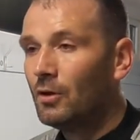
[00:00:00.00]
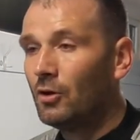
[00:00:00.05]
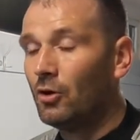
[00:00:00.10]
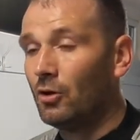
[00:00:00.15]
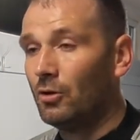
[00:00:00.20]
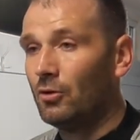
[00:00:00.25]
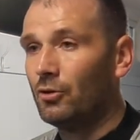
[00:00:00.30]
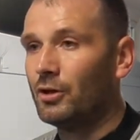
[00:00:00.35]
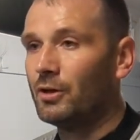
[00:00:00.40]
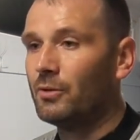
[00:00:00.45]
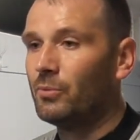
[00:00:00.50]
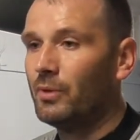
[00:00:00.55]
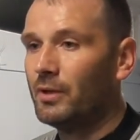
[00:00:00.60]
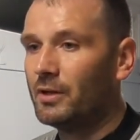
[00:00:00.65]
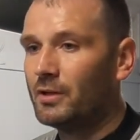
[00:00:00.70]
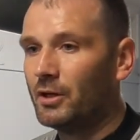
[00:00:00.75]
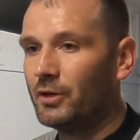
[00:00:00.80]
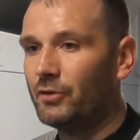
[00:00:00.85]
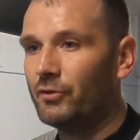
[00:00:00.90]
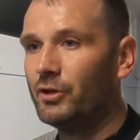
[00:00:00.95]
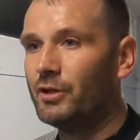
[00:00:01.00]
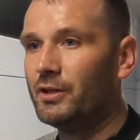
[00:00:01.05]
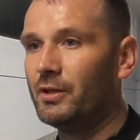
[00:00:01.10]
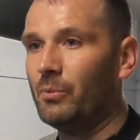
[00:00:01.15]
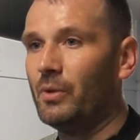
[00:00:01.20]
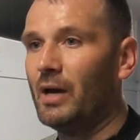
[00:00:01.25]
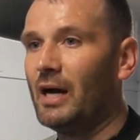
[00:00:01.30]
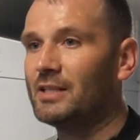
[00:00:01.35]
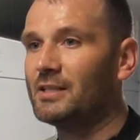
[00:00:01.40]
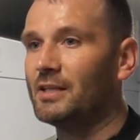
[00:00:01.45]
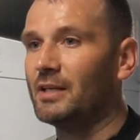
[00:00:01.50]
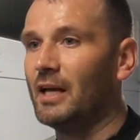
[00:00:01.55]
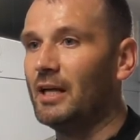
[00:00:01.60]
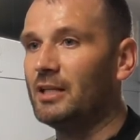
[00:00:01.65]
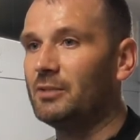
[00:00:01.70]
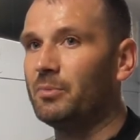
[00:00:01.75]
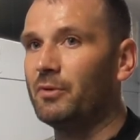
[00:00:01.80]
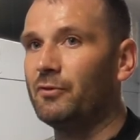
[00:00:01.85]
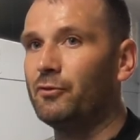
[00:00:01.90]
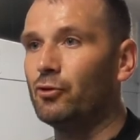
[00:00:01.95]
Oh, like, we turned around and we asked the
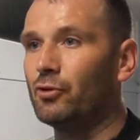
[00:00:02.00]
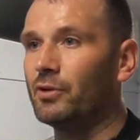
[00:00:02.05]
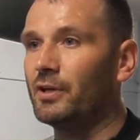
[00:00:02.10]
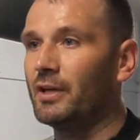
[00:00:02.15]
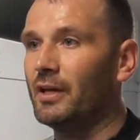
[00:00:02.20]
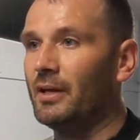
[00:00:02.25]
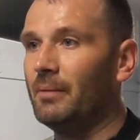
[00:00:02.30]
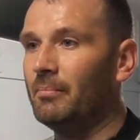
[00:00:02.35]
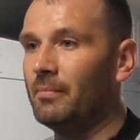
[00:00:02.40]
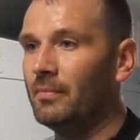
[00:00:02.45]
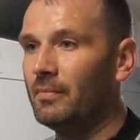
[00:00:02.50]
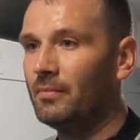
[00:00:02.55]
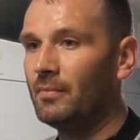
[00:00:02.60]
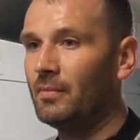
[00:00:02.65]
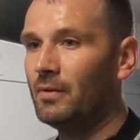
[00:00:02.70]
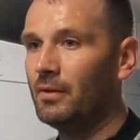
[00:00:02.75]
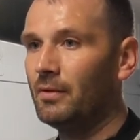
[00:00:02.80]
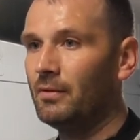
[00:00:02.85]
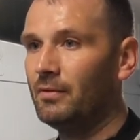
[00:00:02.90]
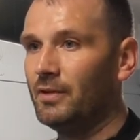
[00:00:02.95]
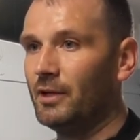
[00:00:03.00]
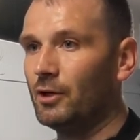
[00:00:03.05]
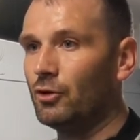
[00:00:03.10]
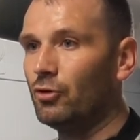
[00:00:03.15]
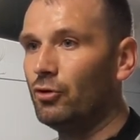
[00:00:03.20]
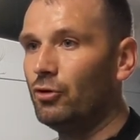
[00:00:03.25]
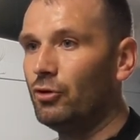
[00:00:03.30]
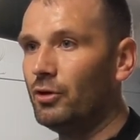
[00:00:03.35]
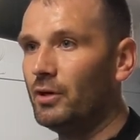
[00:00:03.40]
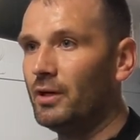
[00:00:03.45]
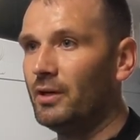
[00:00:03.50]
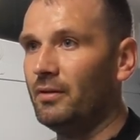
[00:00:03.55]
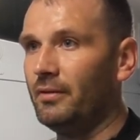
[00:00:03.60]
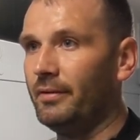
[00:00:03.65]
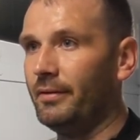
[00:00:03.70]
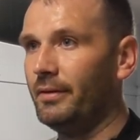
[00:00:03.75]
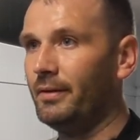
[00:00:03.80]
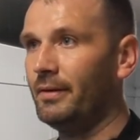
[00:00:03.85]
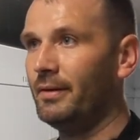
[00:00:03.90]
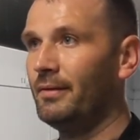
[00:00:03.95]
guys before the game to go out
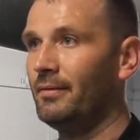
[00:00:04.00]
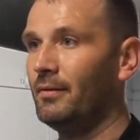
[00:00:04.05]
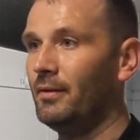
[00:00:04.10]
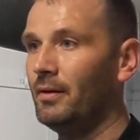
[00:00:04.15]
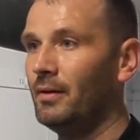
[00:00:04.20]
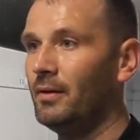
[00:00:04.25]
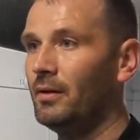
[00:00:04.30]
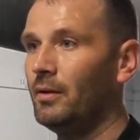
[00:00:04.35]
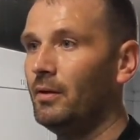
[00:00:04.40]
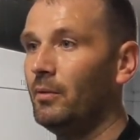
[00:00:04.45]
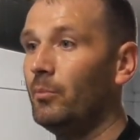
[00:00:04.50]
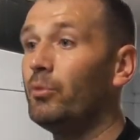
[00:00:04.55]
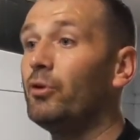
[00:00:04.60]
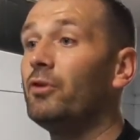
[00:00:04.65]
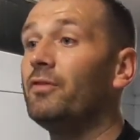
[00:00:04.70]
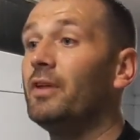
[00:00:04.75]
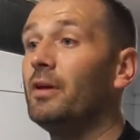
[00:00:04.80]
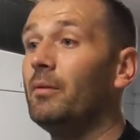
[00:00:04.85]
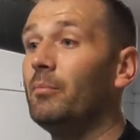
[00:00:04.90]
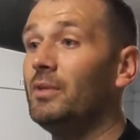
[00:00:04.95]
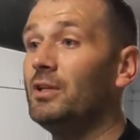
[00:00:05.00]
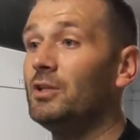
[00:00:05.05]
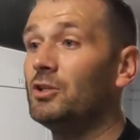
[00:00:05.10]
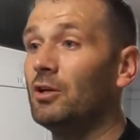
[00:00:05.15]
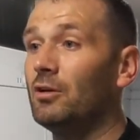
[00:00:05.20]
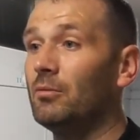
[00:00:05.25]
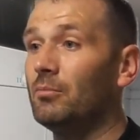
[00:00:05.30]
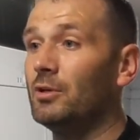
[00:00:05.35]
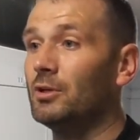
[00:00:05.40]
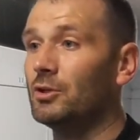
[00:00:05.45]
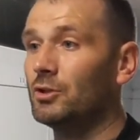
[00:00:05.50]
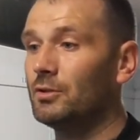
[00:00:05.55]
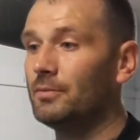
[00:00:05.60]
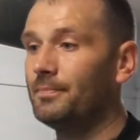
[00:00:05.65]
and prove their mean something.